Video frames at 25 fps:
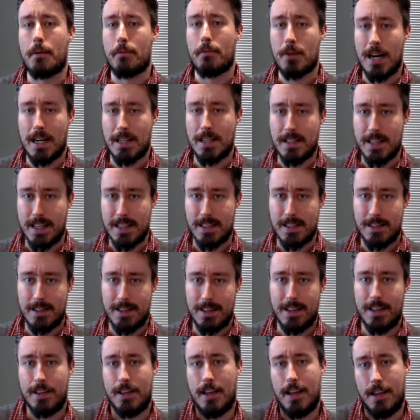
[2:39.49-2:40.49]
process
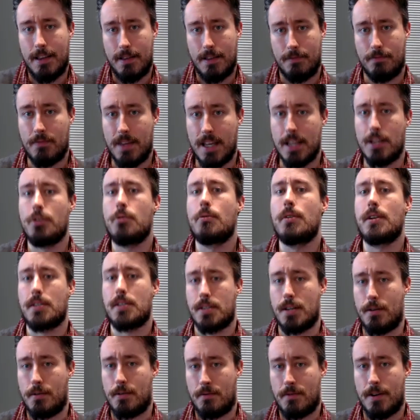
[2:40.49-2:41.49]
in doing
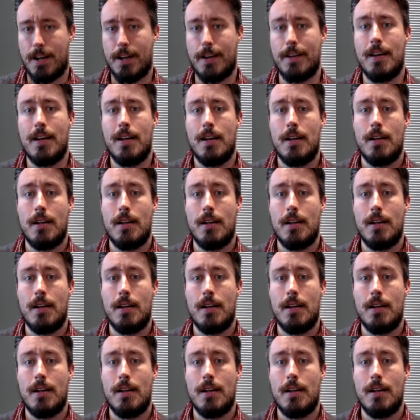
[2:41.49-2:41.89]
so, right?